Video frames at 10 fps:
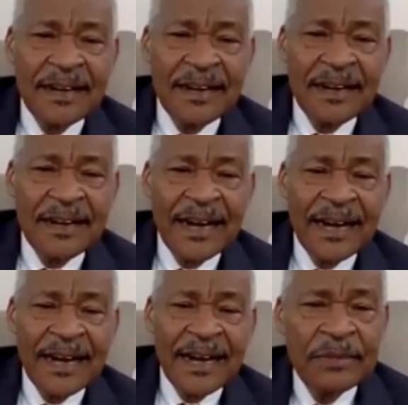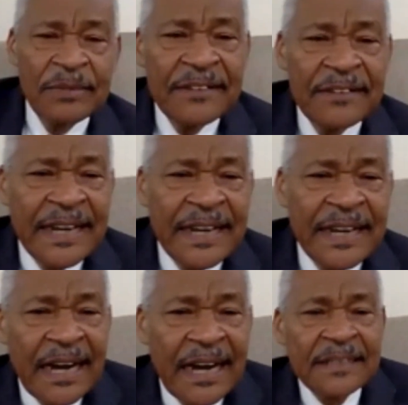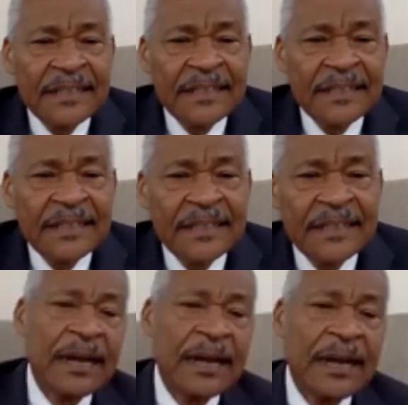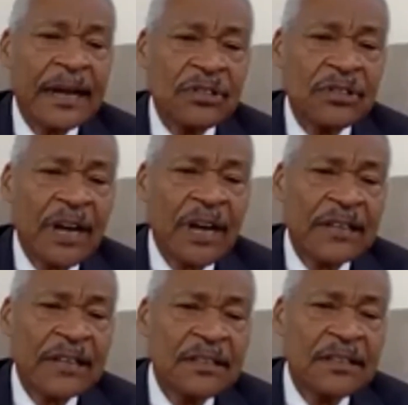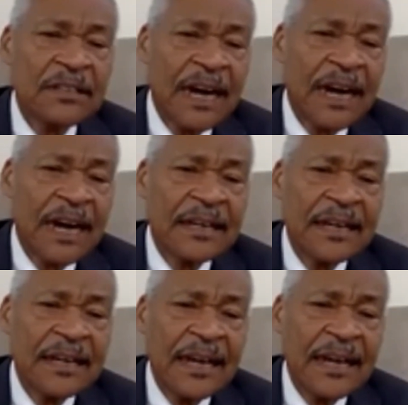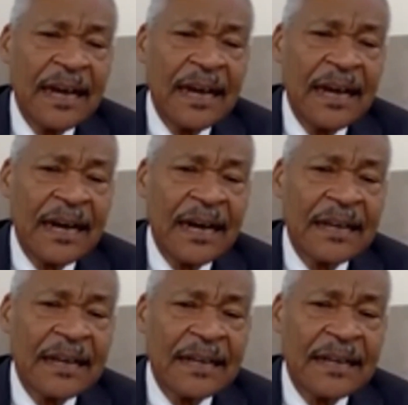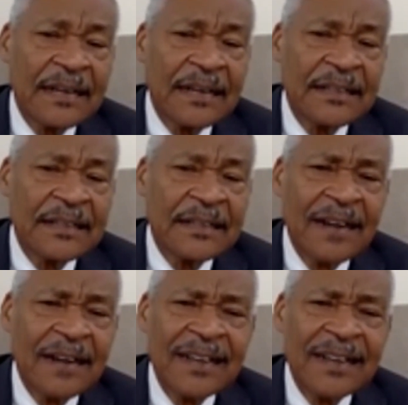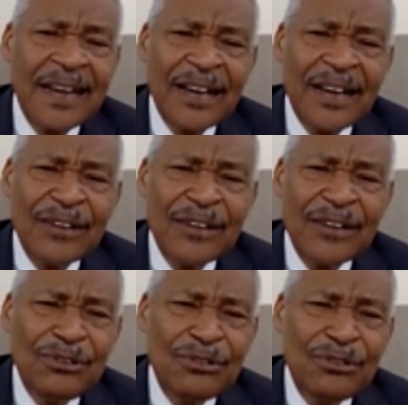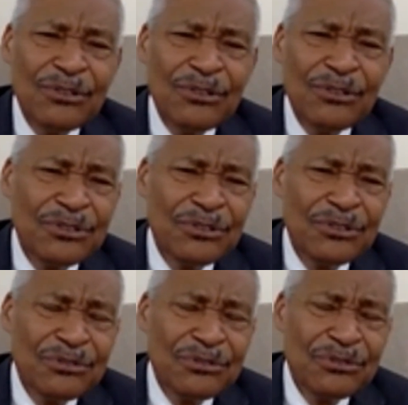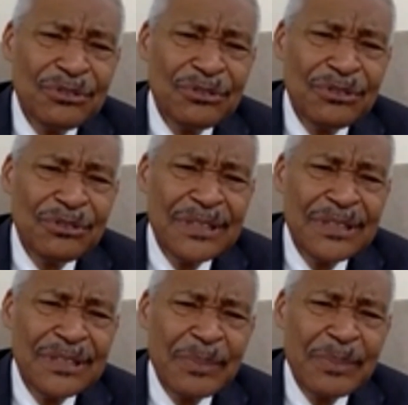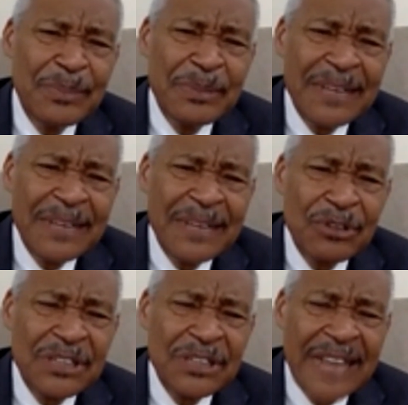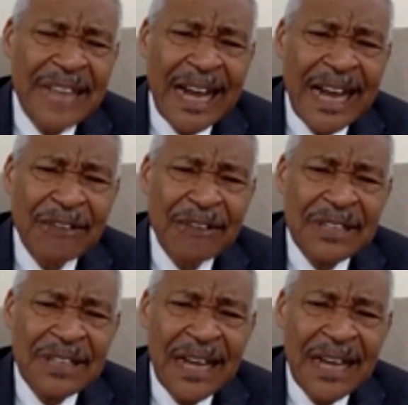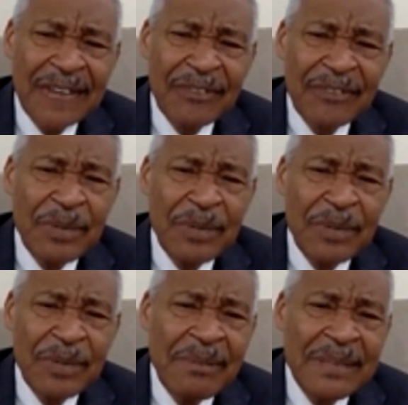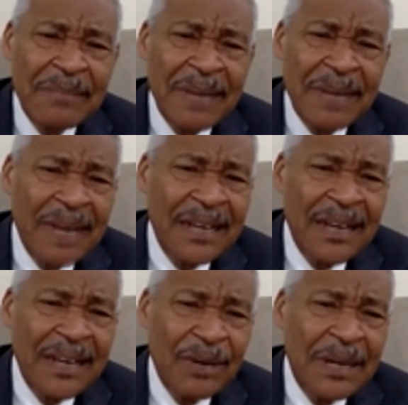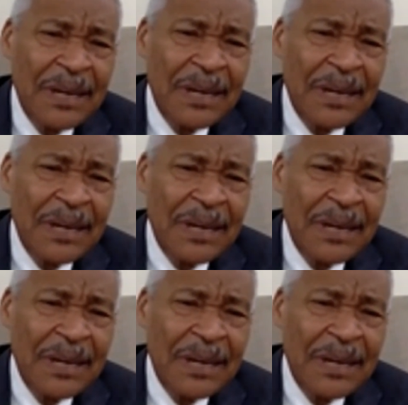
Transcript: I got on the evening and I prayed and I was talking to God and I said, God, look, these people sending me to go see psychiatrists for people label me as a madman. What kind of business is this?